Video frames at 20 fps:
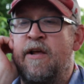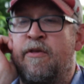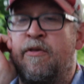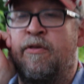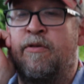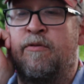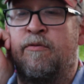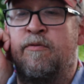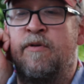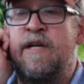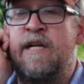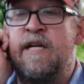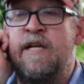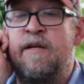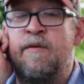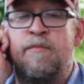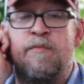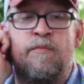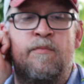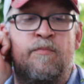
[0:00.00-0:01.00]

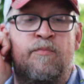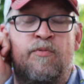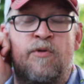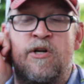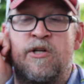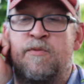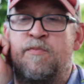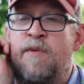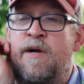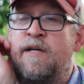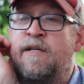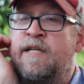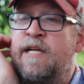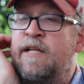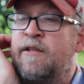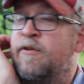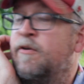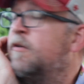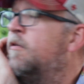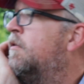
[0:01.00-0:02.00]
3 brush my
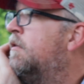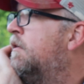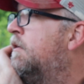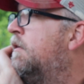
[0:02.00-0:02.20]
teether